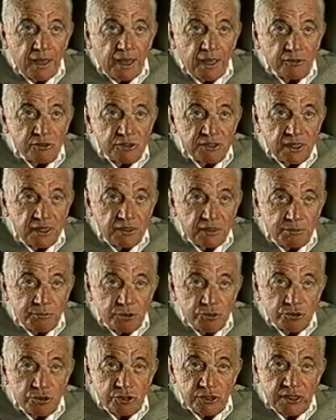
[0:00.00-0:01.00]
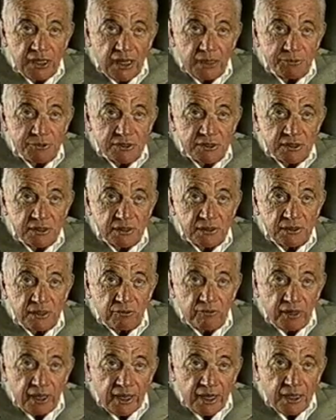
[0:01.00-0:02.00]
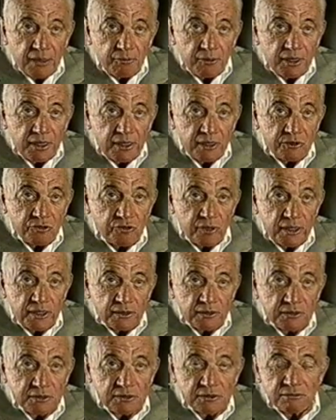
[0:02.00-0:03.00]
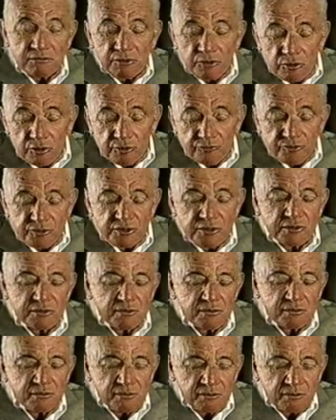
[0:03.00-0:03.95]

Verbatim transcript: Outside the butcher shops, there were animal entrails, Hoofs,